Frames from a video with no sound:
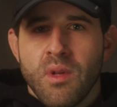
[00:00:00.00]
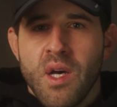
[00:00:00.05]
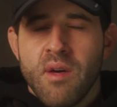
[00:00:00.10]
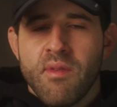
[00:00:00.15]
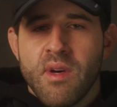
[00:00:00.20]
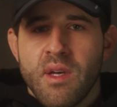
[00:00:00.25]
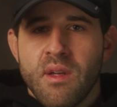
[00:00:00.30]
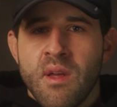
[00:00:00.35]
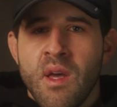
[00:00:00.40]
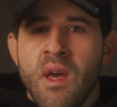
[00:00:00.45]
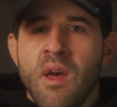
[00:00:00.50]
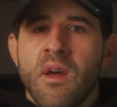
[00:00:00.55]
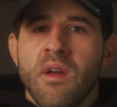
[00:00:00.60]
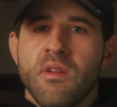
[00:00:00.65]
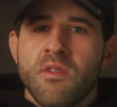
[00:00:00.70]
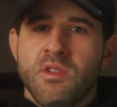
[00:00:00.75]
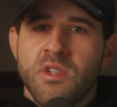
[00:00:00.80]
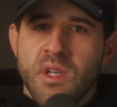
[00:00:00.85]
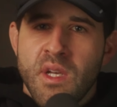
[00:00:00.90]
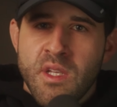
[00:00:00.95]
love it.
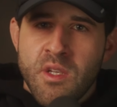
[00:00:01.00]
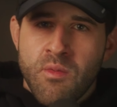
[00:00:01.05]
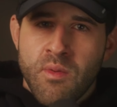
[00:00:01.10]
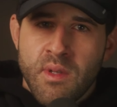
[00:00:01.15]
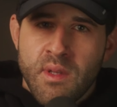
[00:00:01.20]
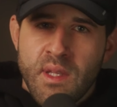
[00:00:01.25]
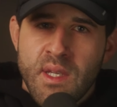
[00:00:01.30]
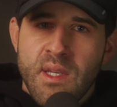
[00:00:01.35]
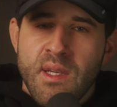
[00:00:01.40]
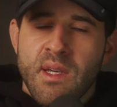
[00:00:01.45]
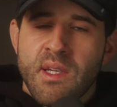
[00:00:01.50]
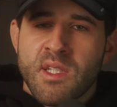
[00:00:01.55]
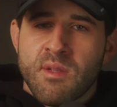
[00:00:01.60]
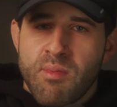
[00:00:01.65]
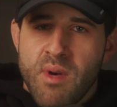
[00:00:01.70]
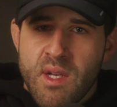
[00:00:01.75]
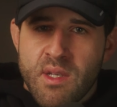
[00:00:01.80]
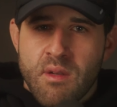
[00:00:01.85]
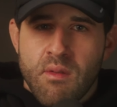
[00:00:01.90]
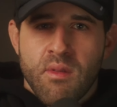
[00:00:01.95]
Genuinely
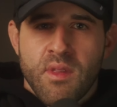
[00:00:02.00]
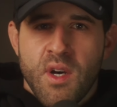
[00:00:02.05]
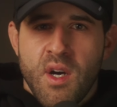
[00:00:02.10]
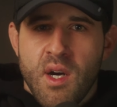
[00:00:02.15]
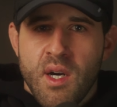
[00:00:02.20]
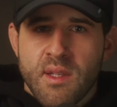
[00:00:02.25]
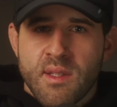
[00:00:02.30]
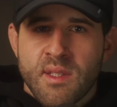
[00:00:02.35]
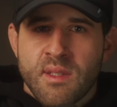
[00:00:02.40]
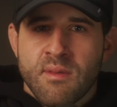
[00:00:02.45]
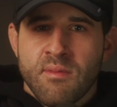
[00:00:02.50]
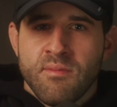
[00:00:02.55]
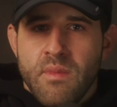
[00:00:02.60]
express your thoughts.